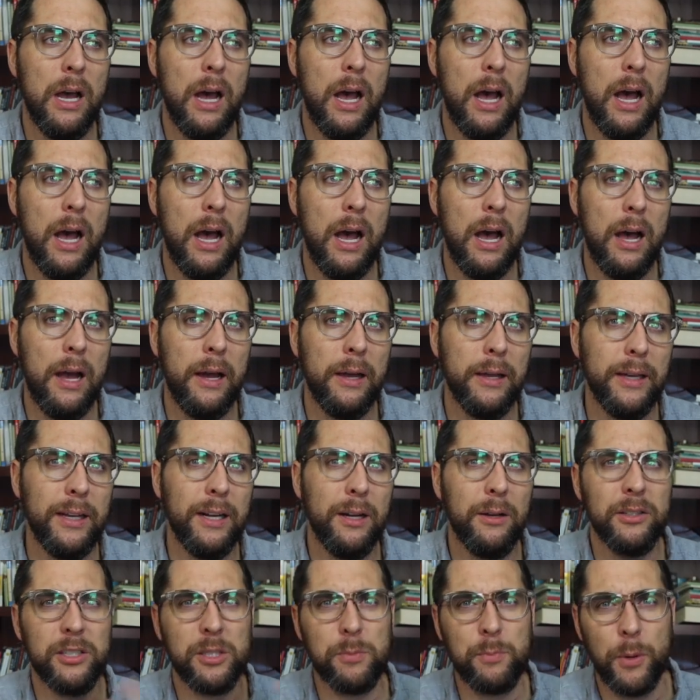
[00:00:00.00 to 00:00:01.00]
Uh, you
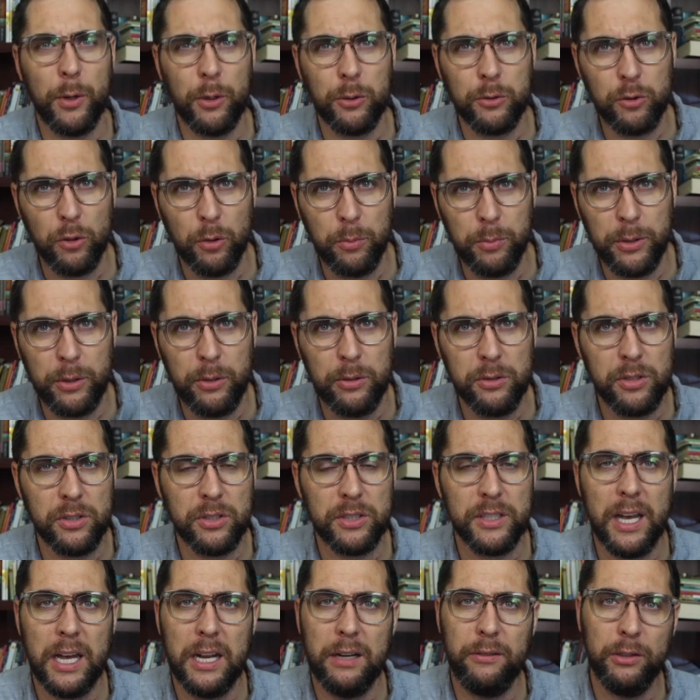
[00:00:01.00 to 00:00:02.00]
know, spiritual abuse
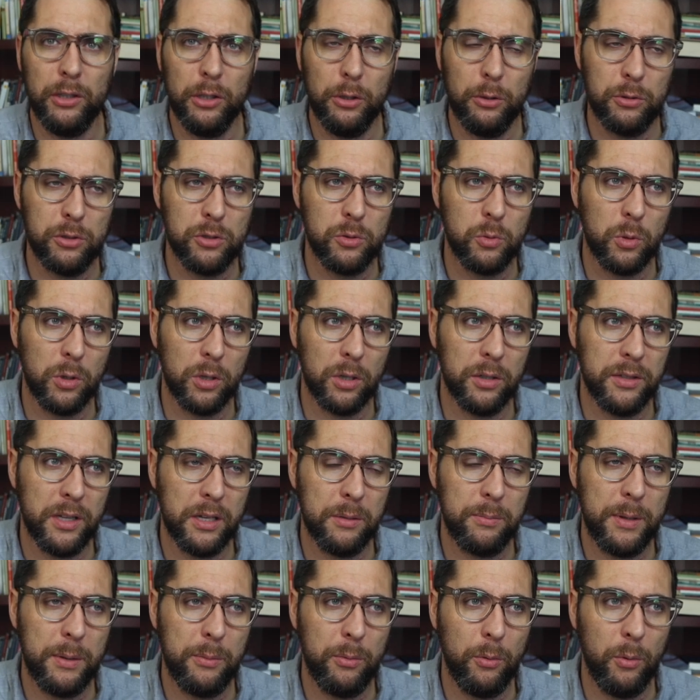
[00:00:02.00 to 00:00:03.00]
is kind of a loose word
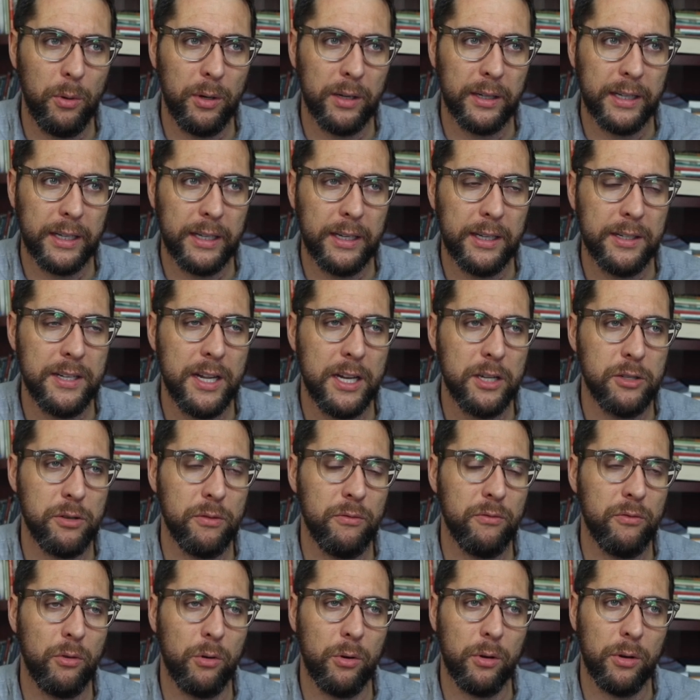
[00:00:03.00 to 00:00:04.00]
that people want to get
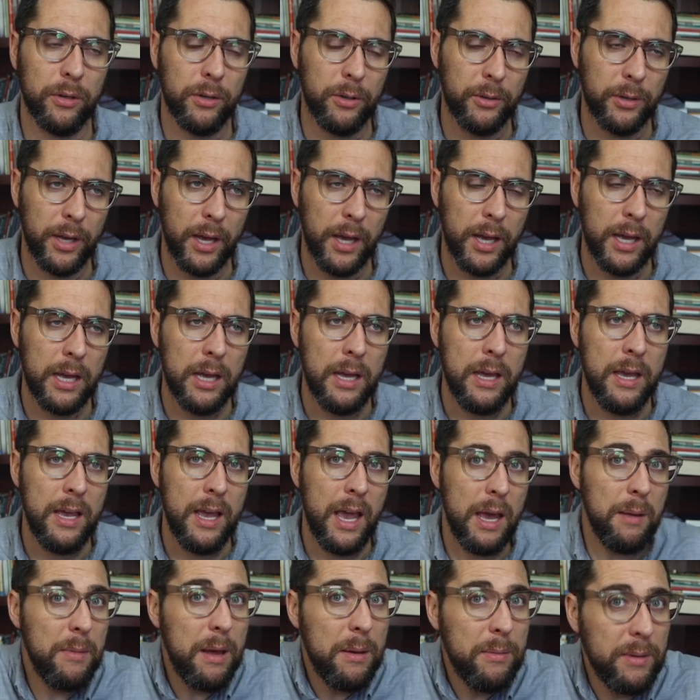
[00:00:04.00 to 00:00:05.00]
attention for, and okay,
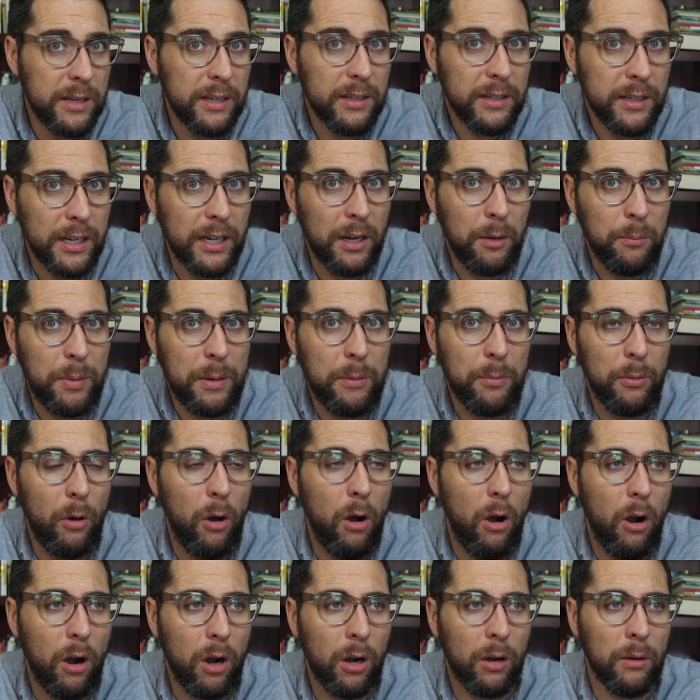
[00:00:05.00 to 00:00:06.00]
and maybe you know people
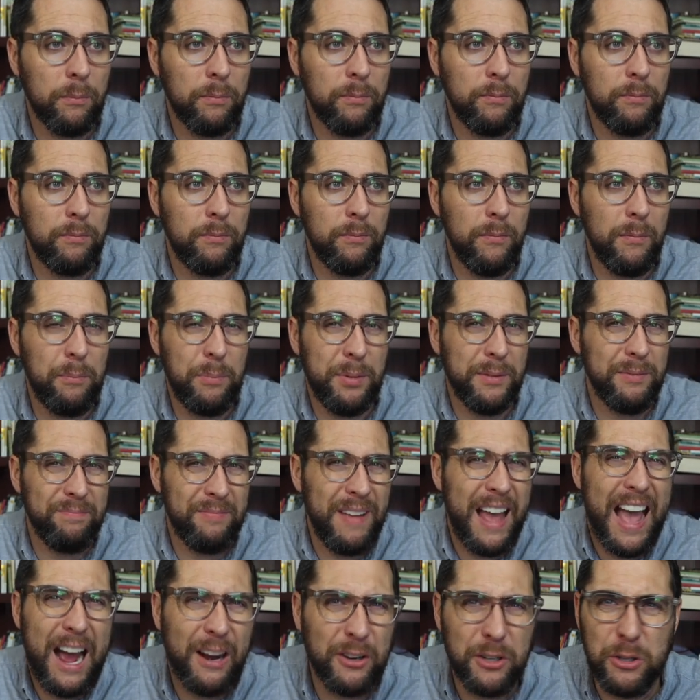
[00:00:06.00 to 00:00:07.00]
are, but
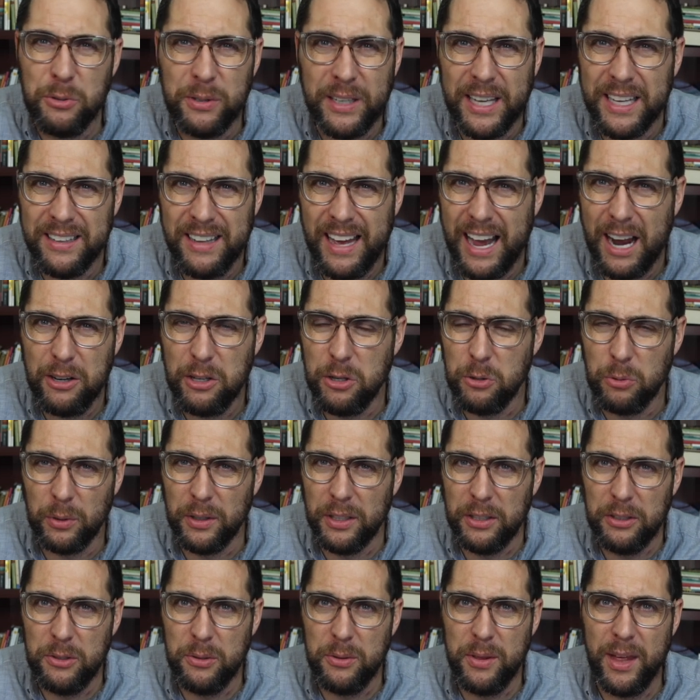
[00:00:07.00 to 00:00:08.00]
how do you get? How do you
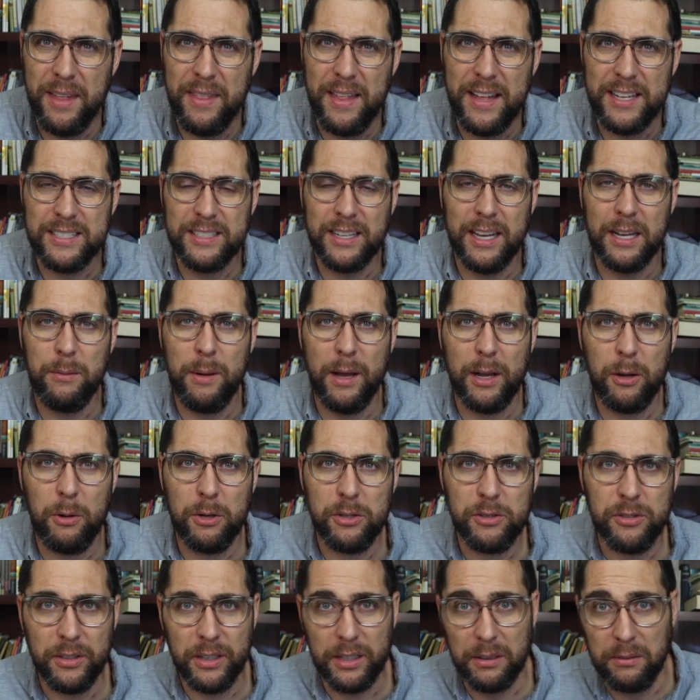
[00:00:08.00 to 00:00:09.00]
really do that? That's kind of my
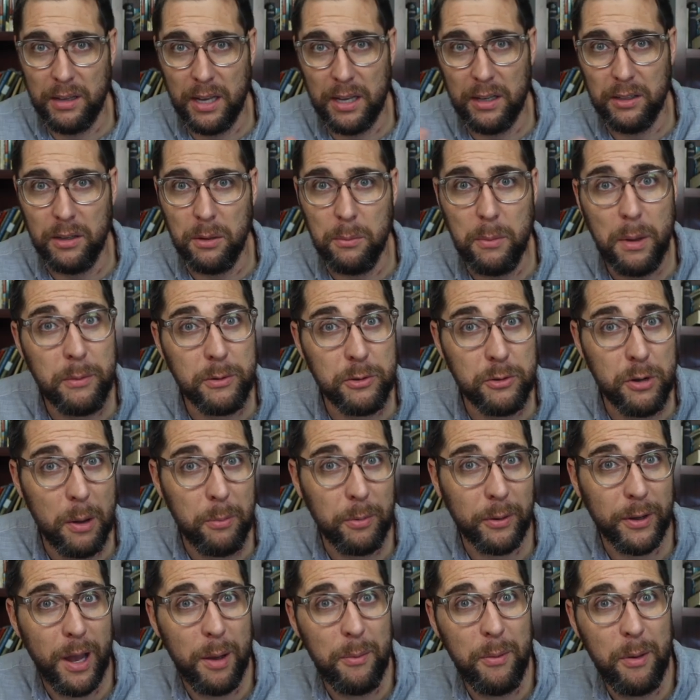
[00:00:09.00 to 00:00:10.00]
question. Like, I don't know. Maybe
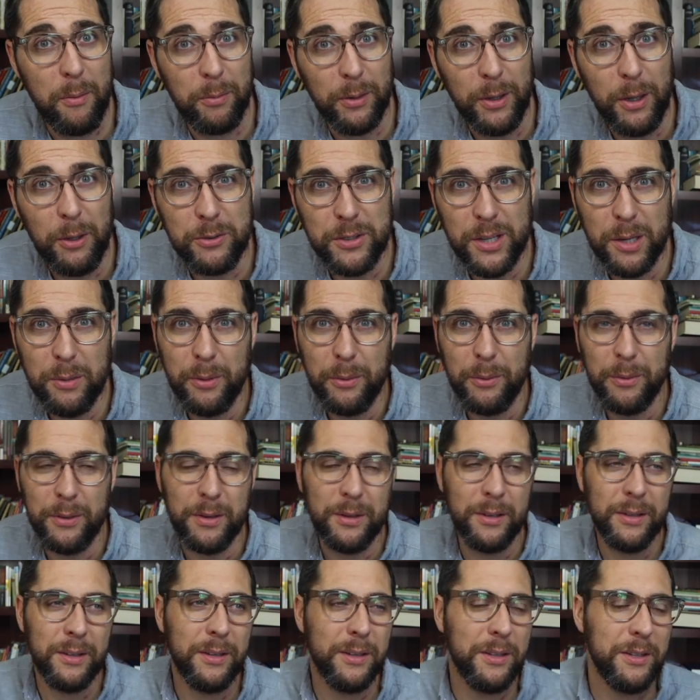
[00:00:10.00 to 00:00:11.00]
drop a comment below. Tell me what
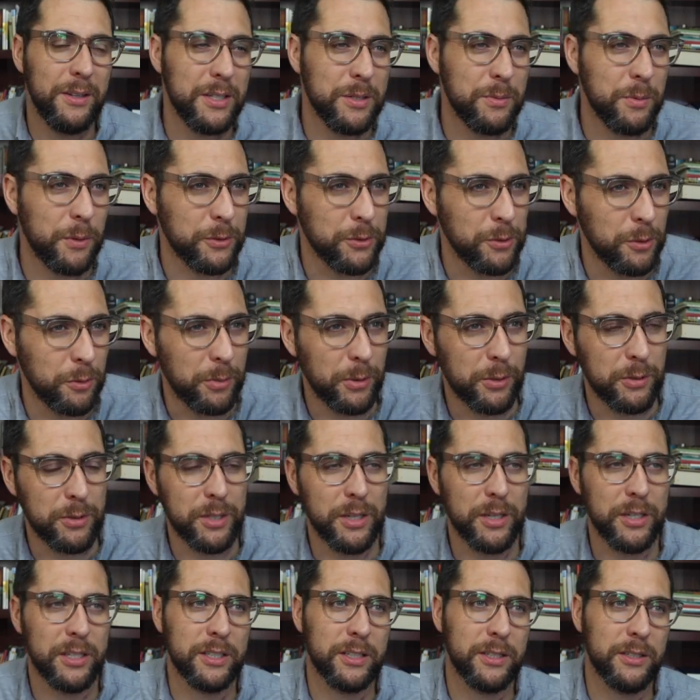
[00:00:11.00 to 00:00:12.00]
a spiritual abuse
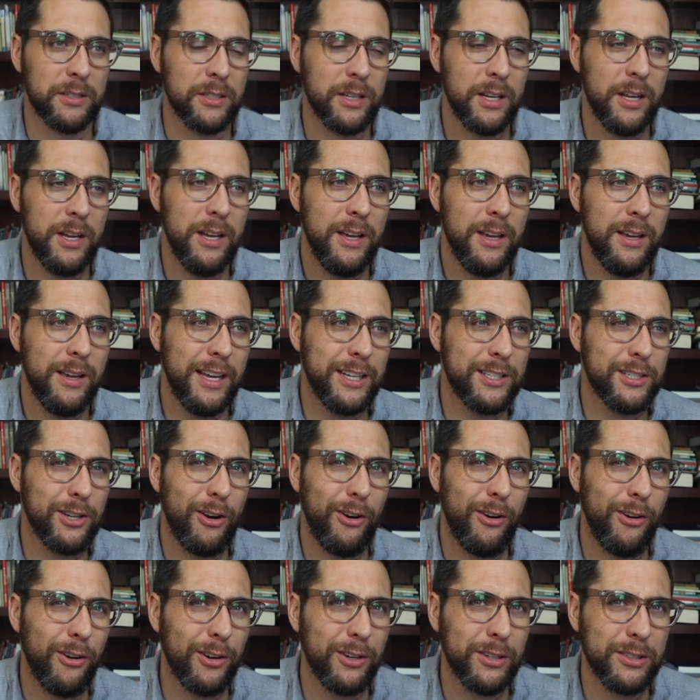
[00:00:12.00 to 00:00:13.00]
is, because it's
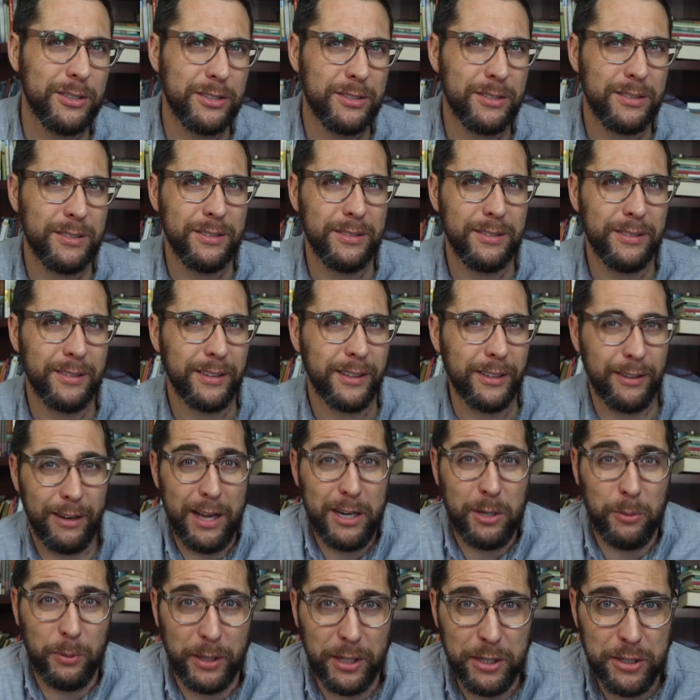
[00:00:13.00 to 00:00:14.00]
hard you know,
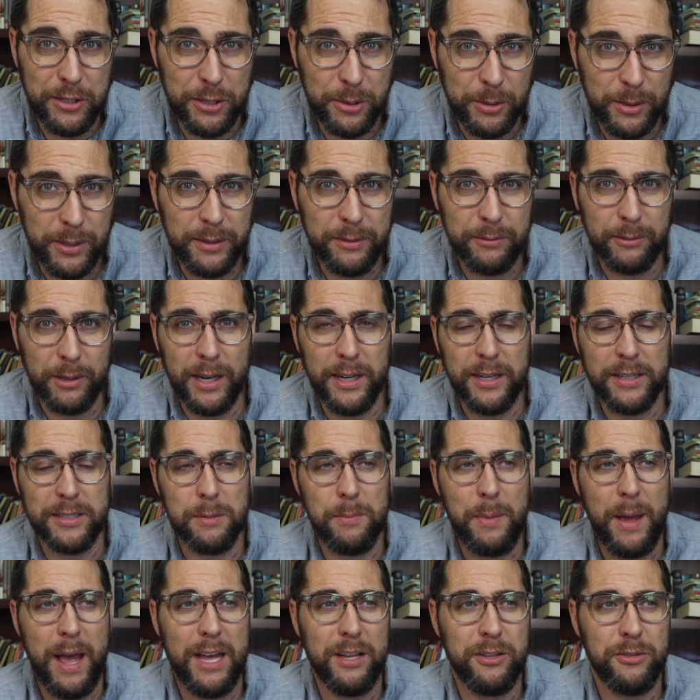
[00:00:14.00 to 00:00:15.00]
I don't want to do it, right? As
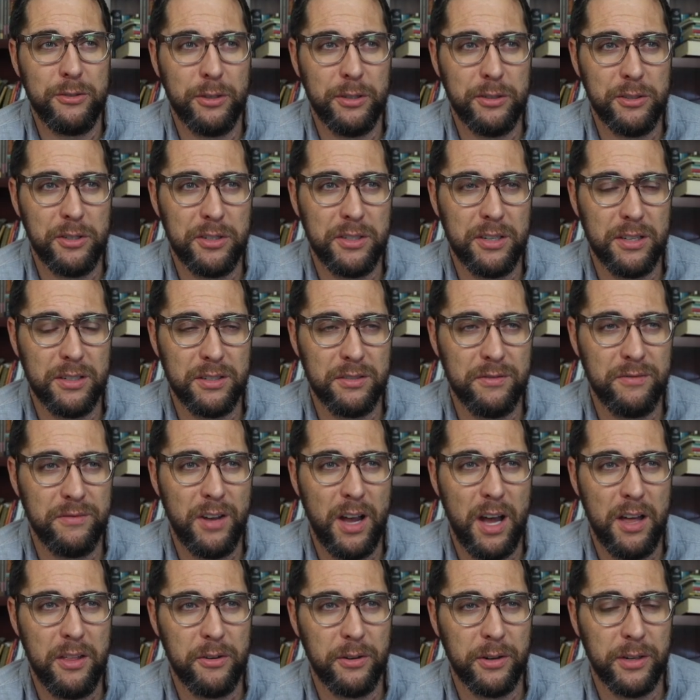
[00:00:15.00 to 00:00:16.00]
a pastor and just as a
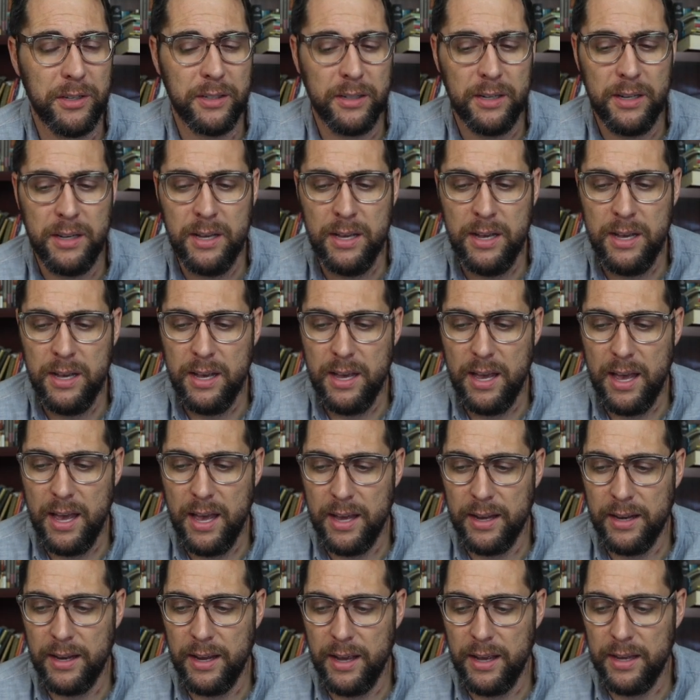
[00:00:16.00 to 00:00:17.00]
father and
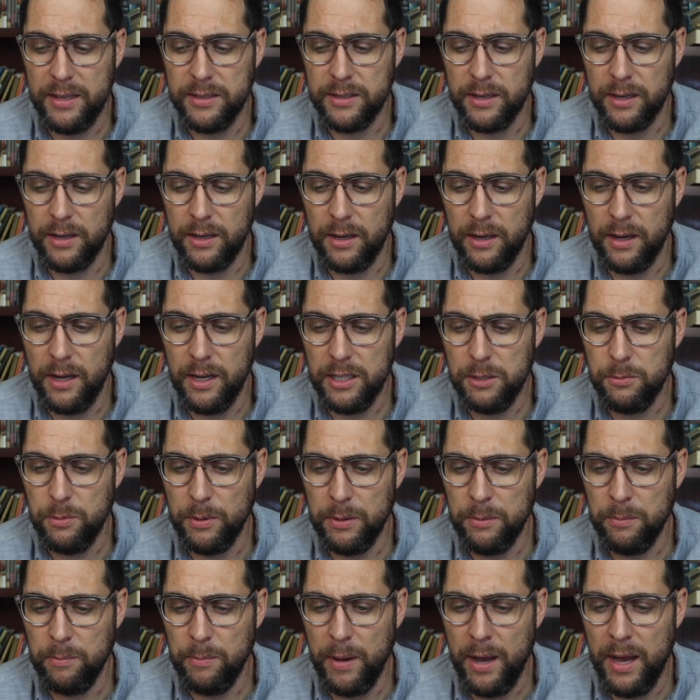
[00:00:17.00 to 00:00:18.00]
and as a
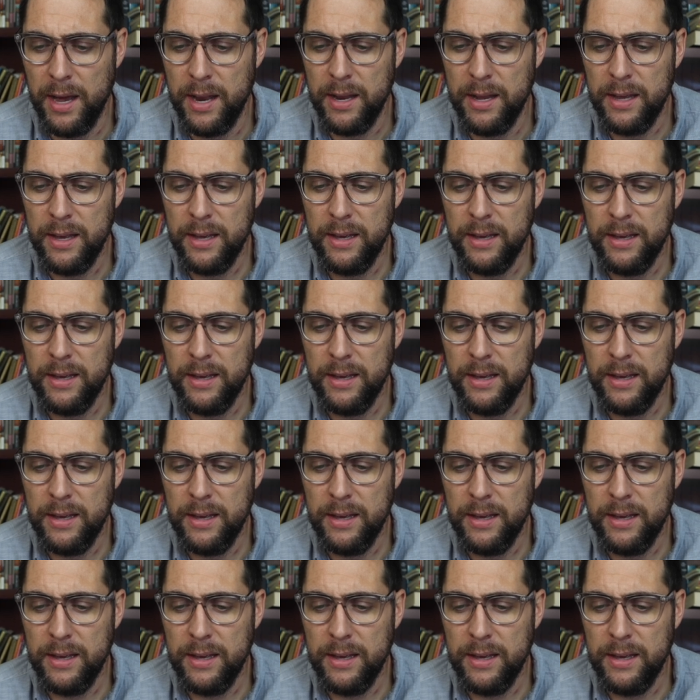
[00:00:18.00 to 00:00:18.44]
husband, but